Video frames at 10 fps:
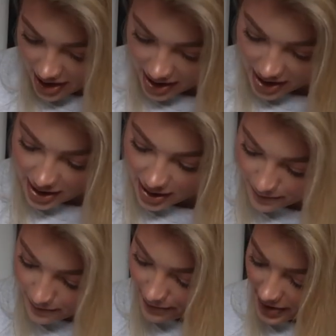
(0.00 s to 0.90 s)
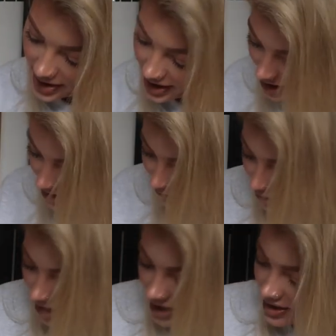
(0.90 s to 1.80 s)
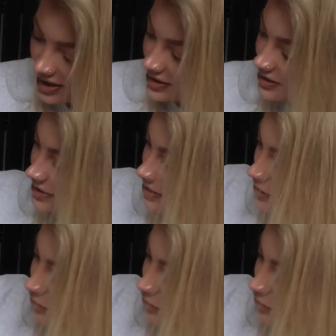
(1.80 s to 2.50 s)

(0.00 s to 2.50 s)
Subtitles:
But yeah, right, let's